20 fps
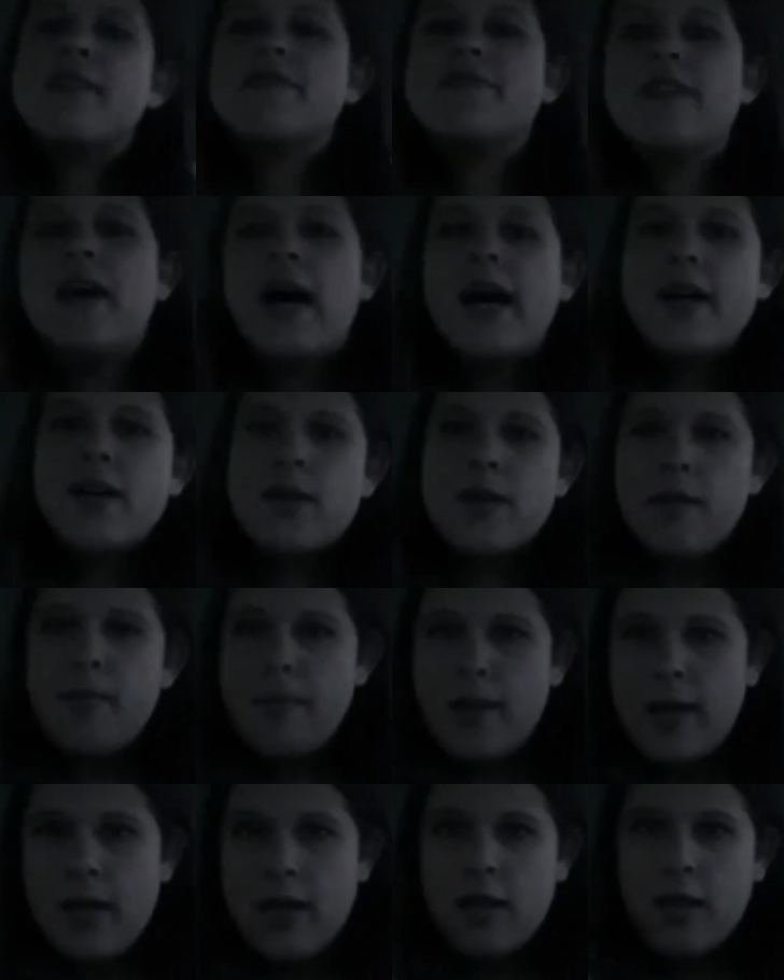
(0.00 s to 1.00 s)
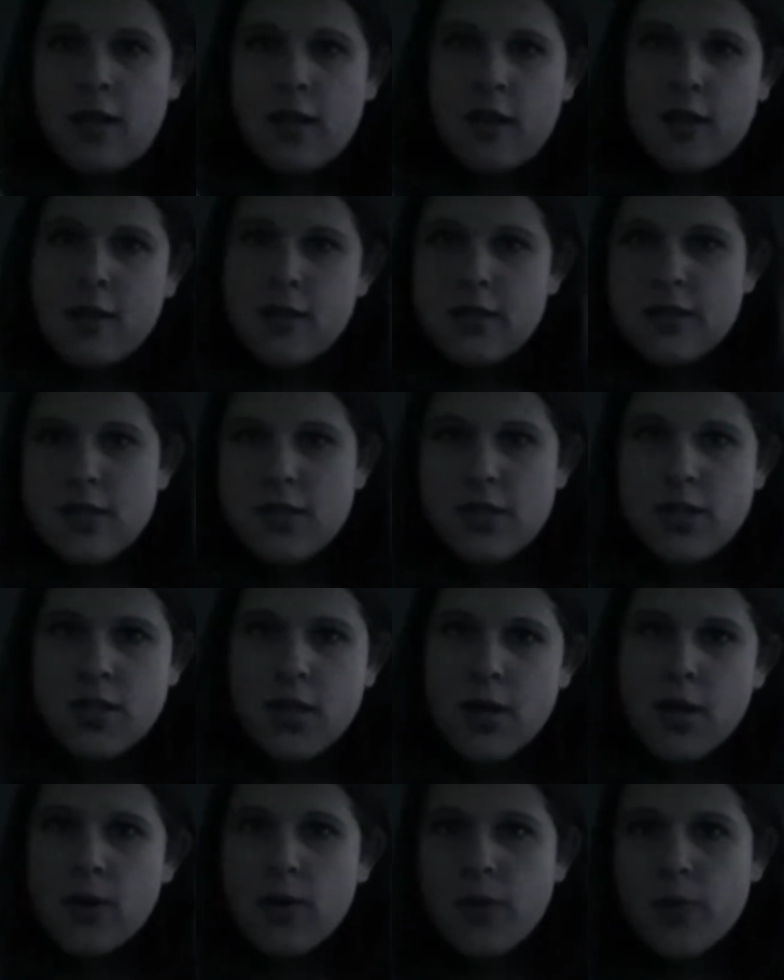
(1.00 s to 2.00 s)
it fired me.
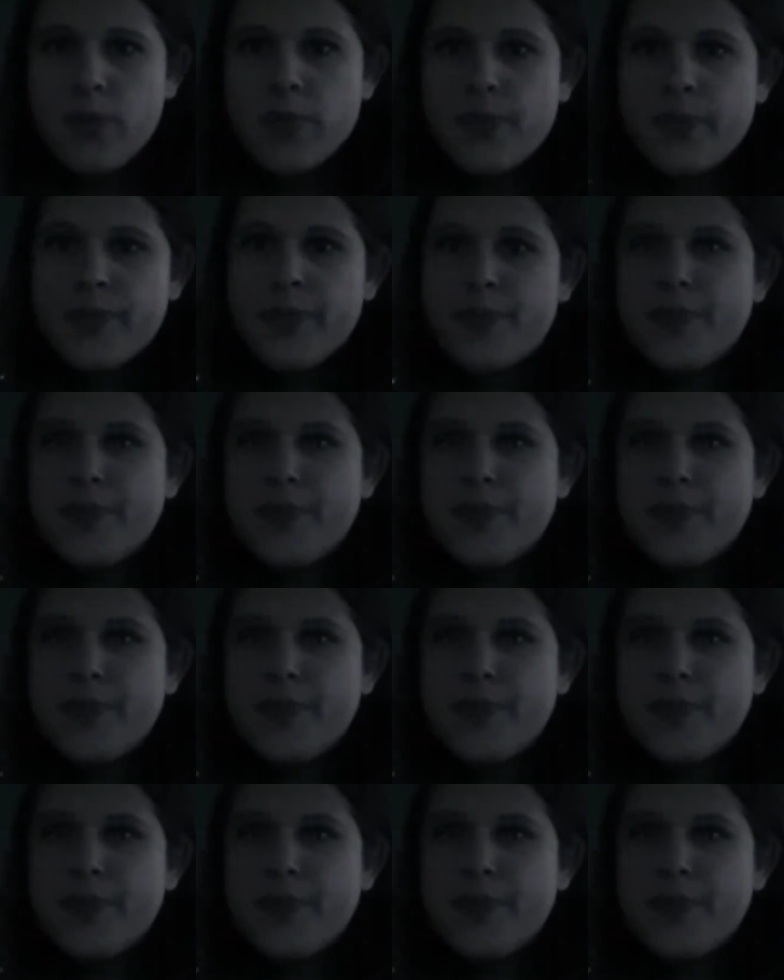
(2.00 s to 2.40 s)
So